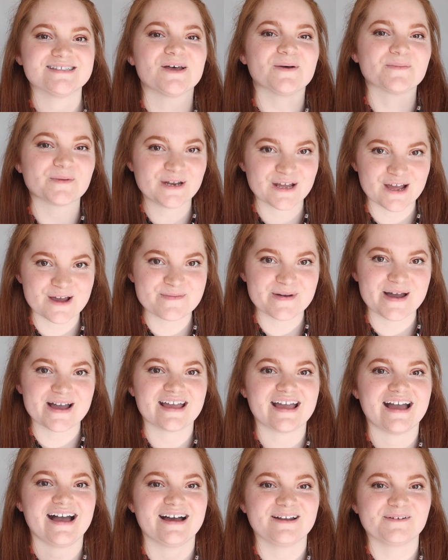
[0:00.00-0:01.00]
so I'm going to go
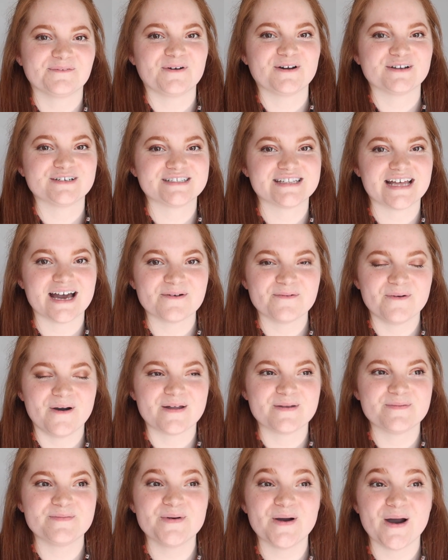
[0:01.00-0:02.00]
back and watch that
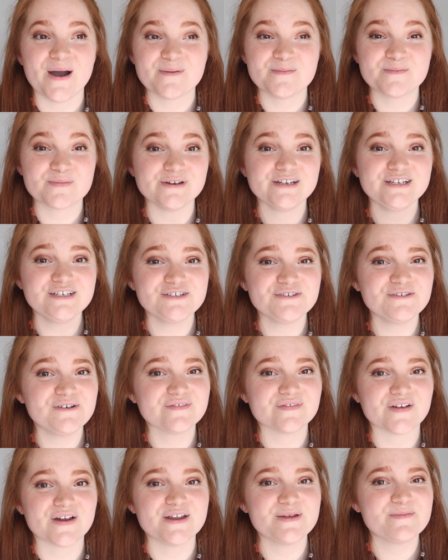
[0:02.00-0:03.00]
one, but I'm pretty sure
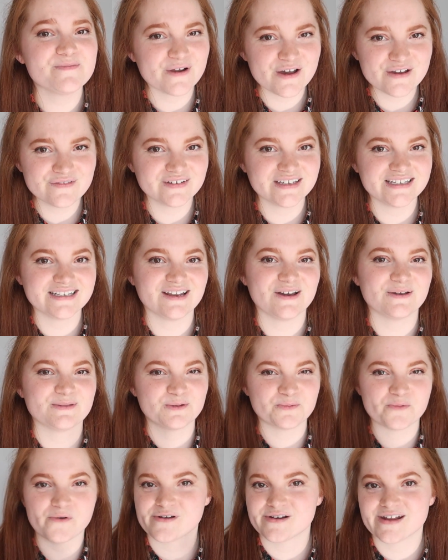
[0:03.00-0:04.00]
I've only privated like
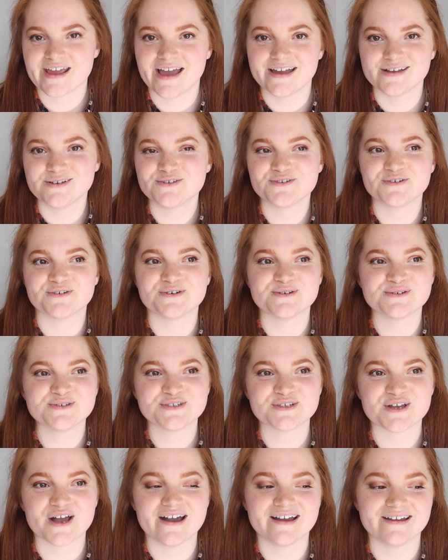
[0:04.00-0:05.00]
the one cage tour,
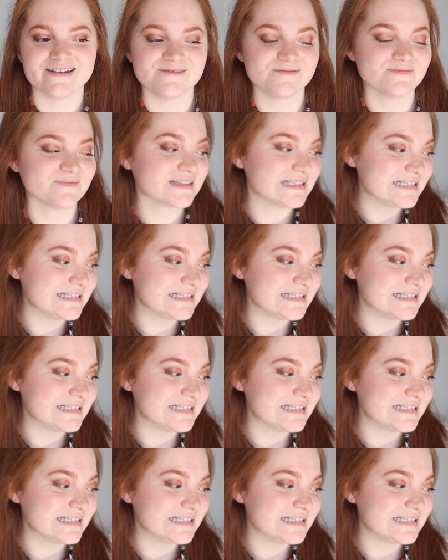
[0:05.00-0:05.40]
so